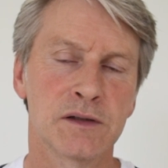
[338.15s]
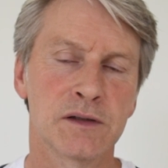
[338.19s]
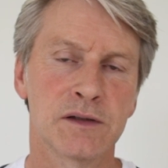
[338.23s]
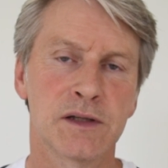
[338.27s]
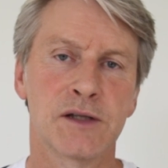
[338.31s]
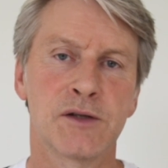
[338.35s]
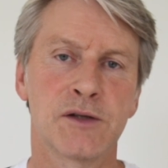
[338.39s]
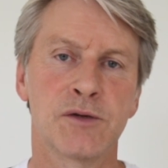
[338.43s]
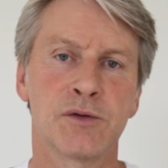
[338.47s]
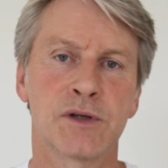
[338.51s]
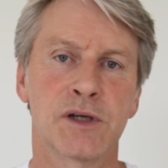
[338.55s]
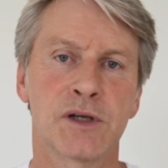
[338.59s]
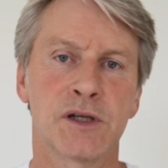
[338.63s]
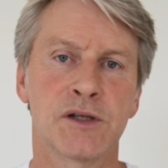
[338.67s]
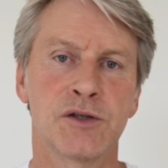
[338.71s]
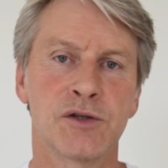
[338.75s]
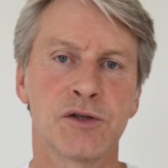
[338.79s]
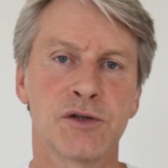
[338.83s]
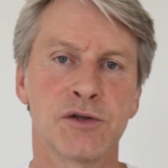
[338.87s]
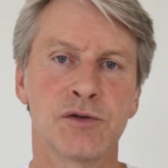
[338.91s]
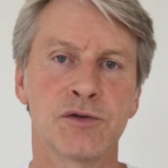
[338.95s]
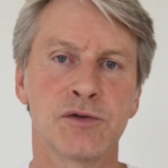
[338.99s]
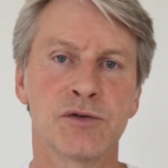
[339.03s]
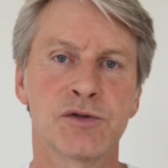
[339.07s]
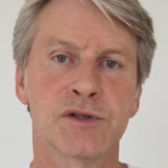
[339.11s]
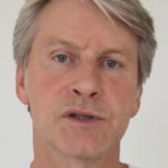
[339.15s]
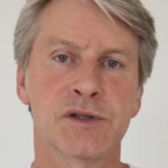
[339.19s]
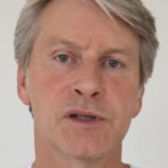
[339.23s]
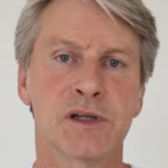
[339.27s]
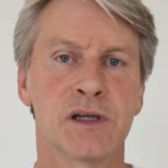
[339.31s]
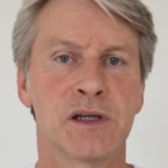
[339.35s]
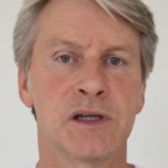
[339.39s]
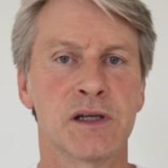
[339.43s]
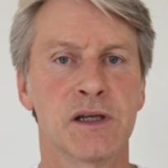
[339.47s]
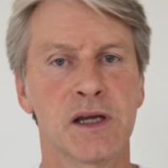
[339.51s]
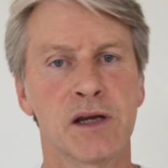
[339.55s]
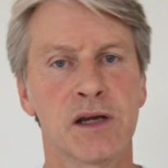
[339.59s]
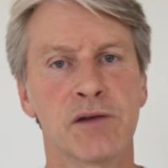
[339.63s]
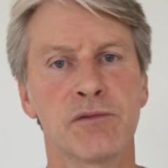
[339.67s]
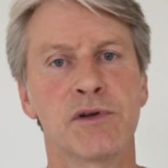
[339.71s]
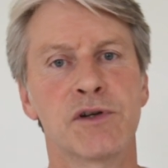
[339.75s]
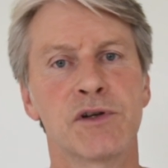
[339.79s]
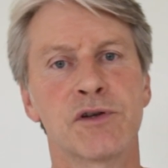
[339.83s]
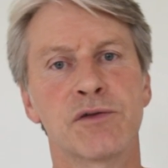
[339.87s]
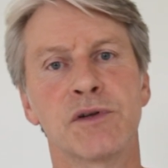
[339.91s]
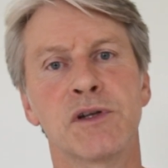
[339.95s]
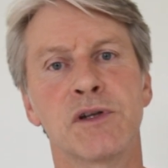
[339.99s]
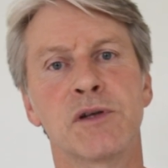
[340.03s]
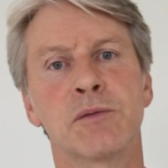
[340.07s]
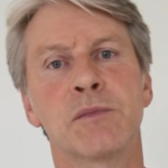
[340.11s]
that you can use in every
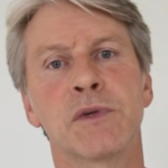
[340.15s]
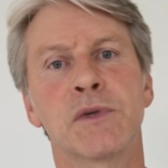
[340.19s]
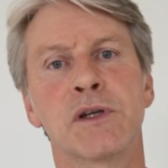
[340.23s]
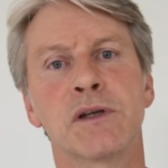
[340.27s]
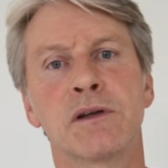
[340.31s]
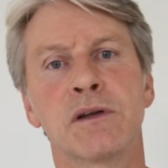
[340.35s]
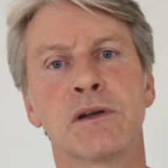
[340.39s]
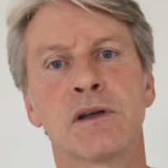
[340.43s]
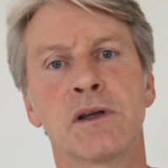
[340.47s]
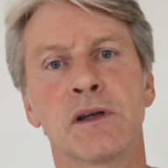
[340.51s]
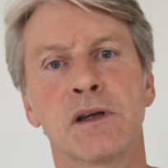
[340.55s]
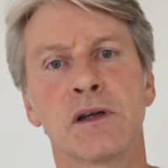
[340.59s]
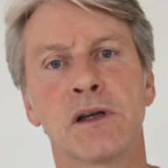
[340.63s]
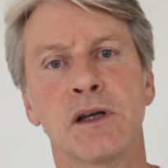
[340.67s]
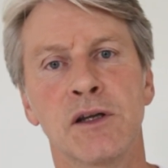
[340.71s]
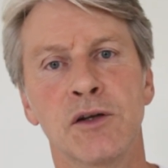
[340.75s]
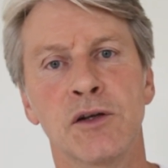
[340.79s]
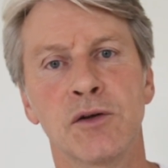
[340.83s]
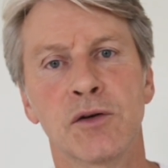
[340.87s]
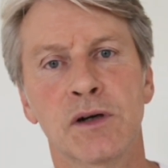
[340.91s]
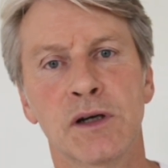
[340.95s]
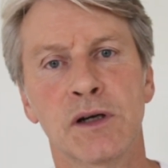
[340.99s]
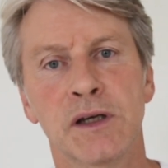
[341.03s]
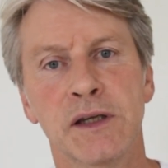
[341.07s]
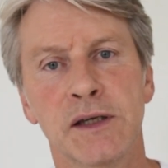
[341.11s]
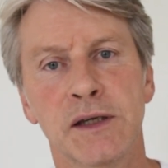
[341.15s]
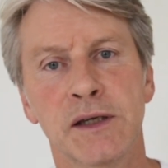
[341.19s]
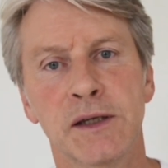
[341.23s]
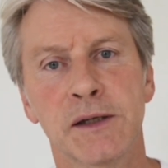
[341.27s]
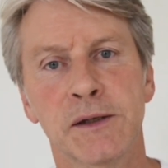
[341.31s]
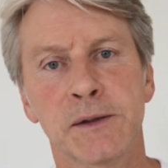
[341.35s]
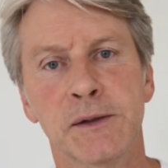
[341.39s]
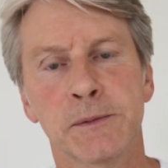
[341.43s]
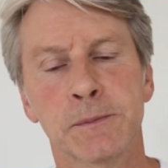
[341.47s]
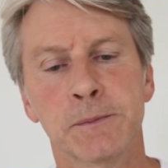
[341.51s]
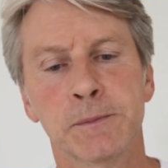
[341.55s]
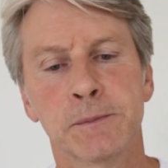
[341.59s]
treatment in your clinic.